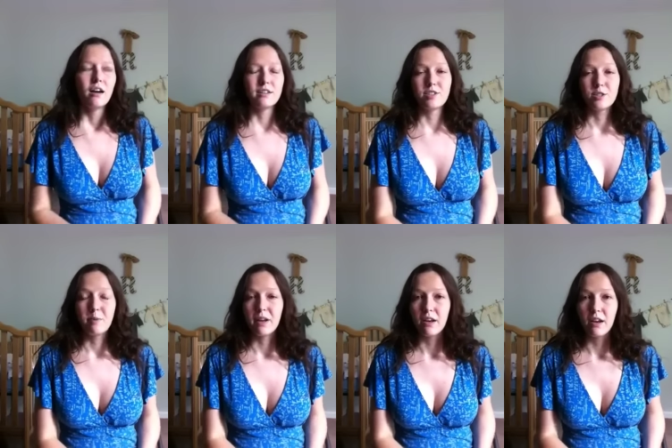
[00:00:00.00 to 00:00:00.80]
it's just
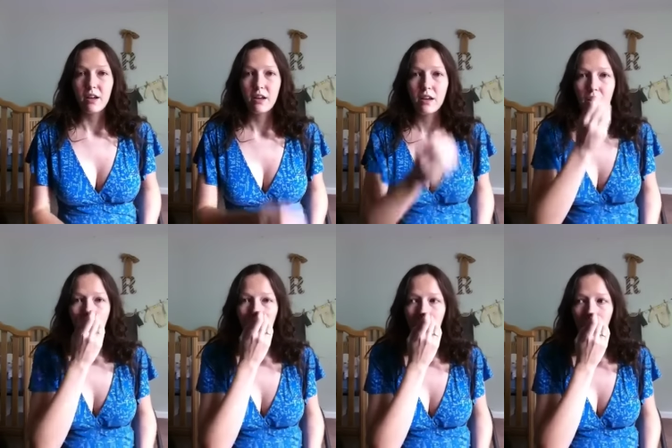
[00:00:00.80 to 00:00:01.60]
been
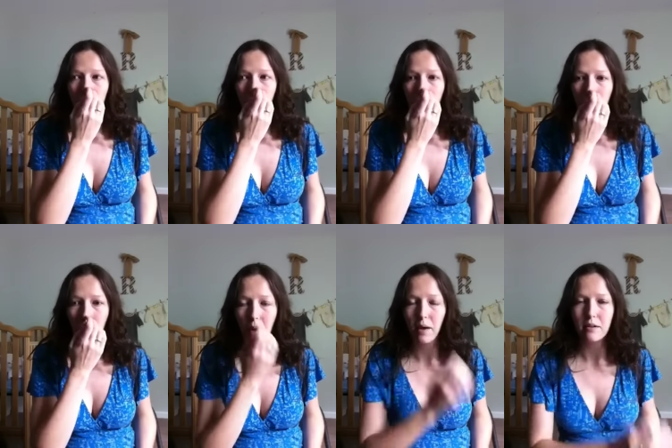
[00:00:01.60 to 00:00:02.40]
um,
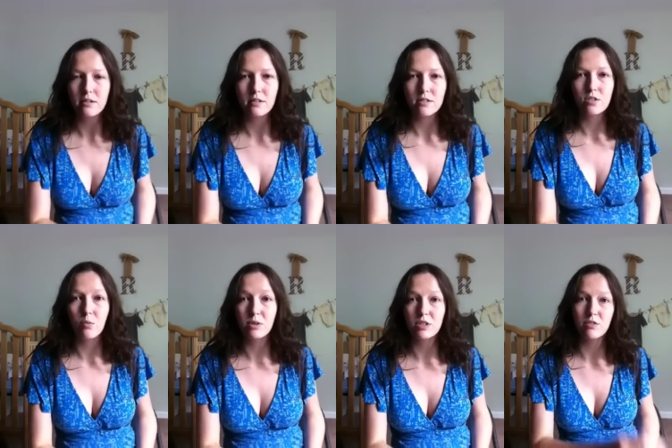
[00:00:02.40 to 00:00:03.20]
so
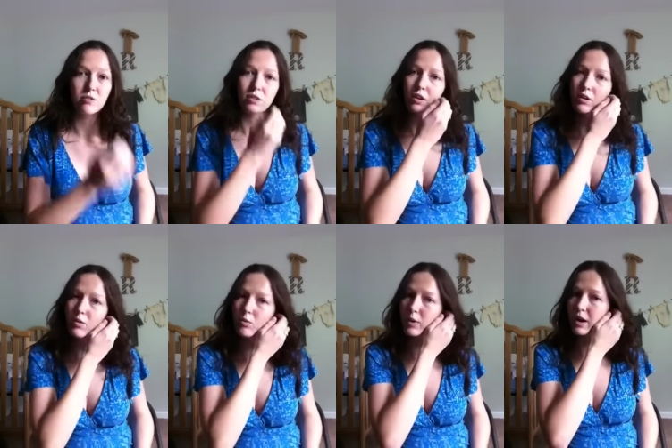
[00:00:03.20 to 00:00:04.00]
much of
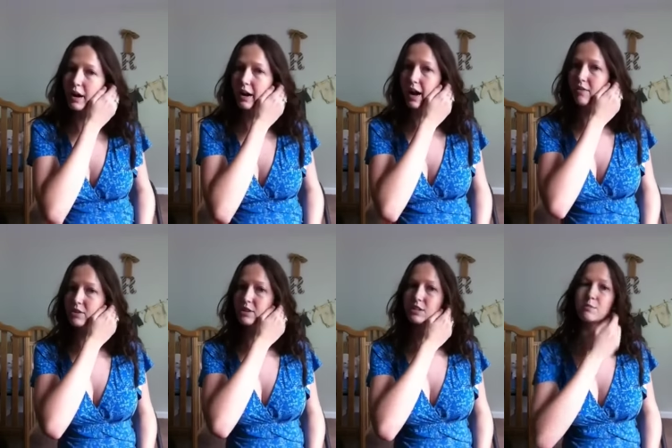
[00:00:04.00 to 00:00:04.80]
what I
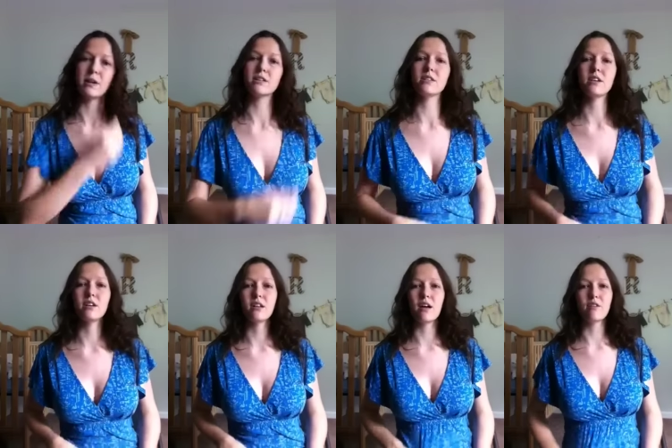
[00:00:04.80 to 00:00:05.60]
haven't expected and
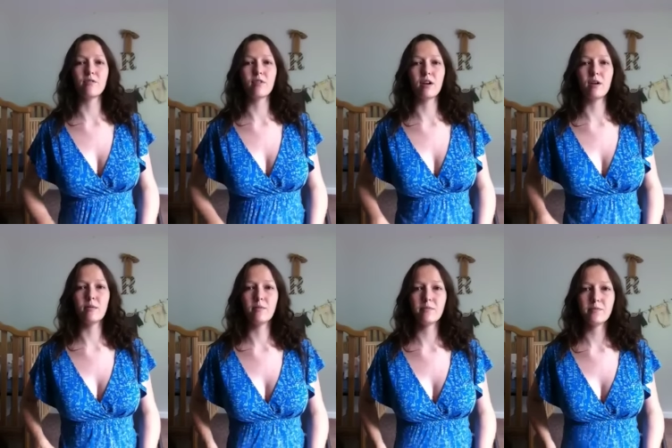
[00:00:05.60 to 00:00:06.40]
a lot of
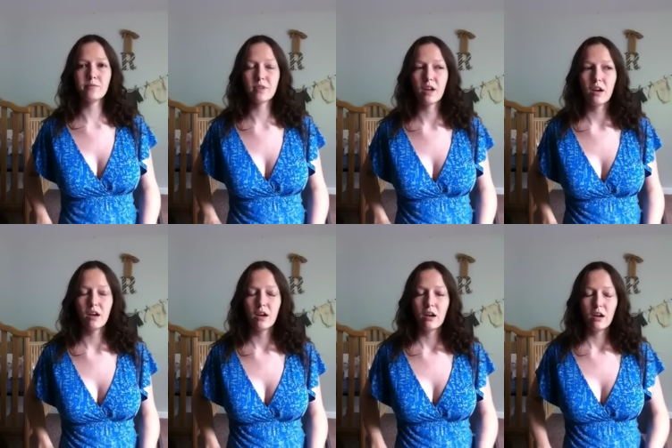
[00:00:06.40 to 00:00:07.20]
um,
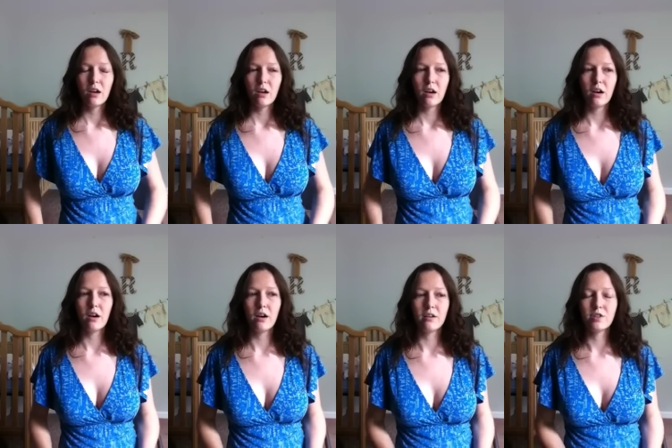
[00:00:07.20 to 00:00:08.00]

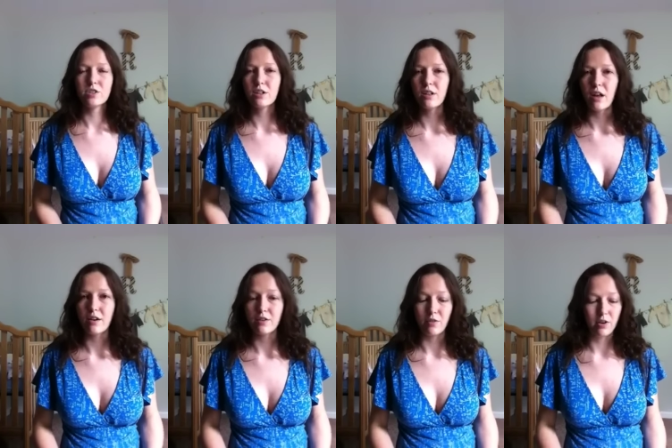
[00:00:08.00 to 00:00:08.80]
uh, just in a lot
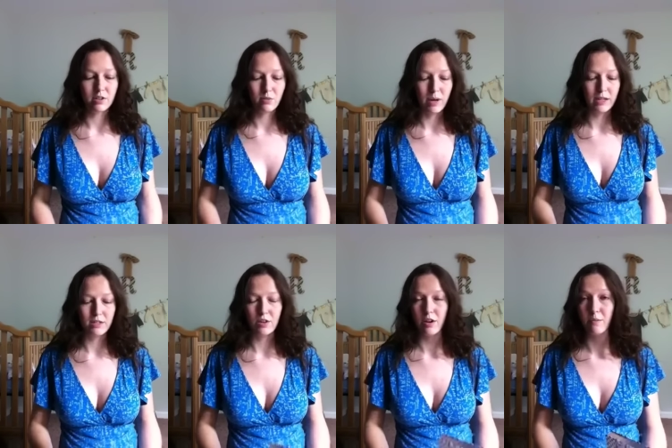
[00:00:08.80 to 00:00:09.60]
of different
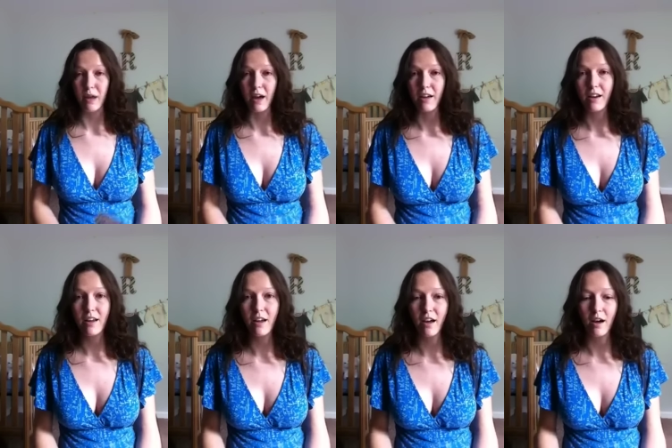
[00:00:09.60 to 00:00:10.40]
ways, good and bad.
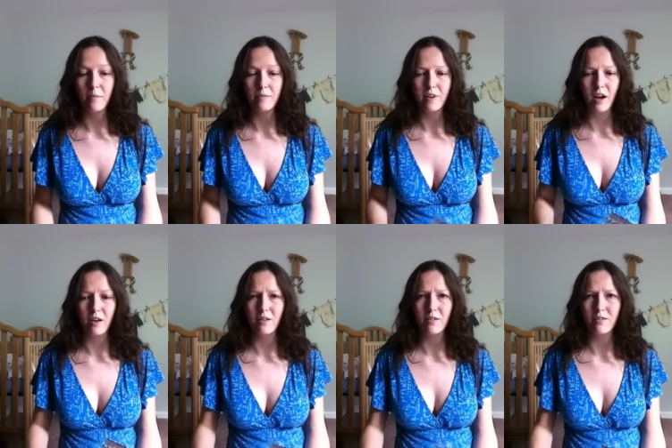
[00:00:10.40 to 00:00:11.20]
Um,
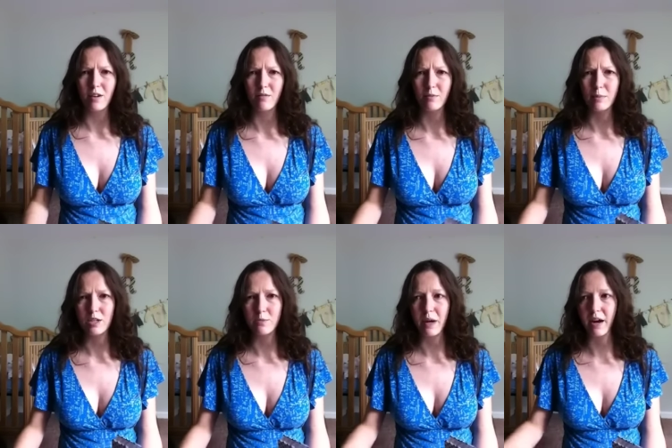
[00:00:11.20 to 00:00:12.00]
not not much
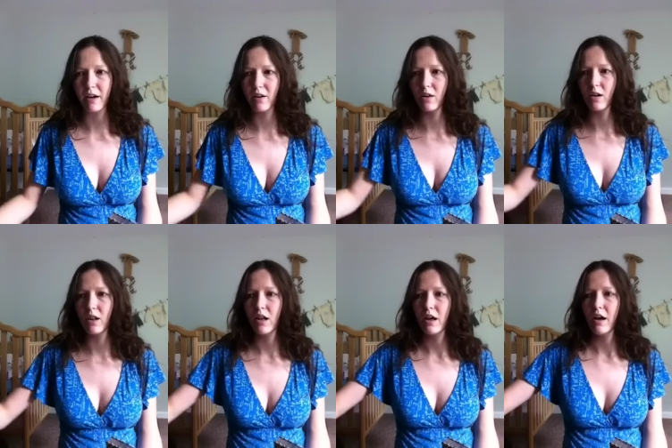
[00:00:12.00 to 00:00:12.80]
bad at
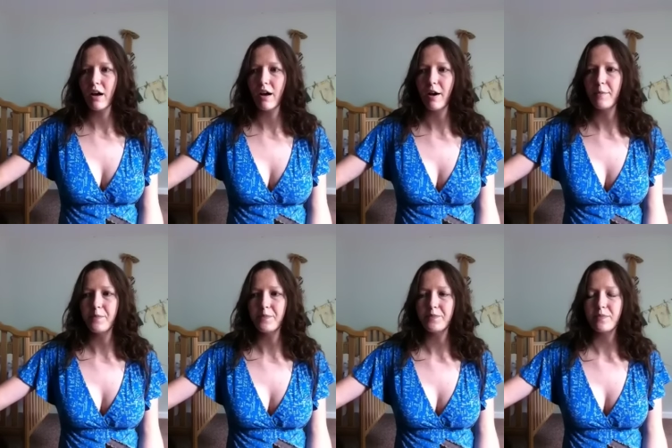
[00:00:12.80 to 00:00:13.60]
all.
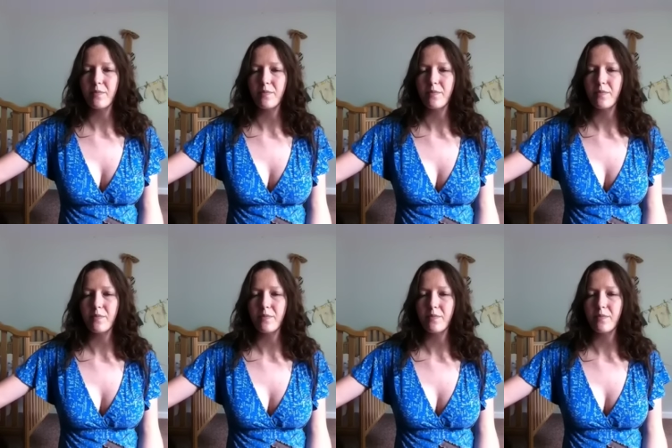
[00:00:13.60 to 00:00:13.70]
Um,